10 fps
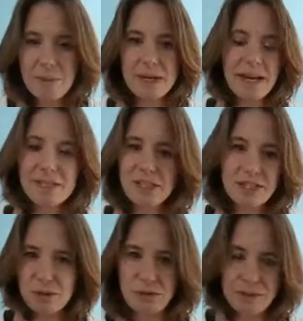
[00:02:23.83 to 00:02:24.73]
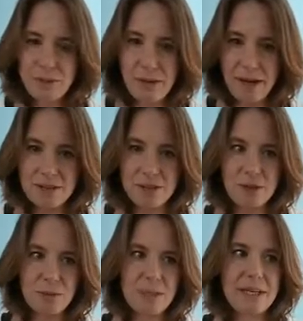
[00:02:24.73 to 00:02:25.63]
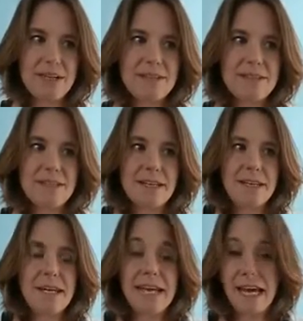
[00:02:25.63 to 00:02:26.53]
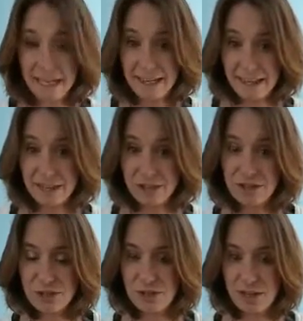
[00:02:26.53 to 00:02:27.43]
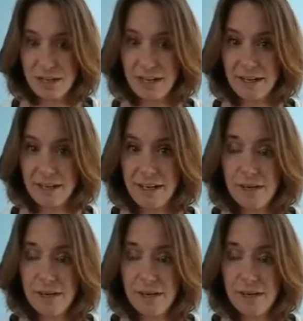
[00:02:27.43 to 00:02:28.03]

but I actually don't really want to because the getting there to start it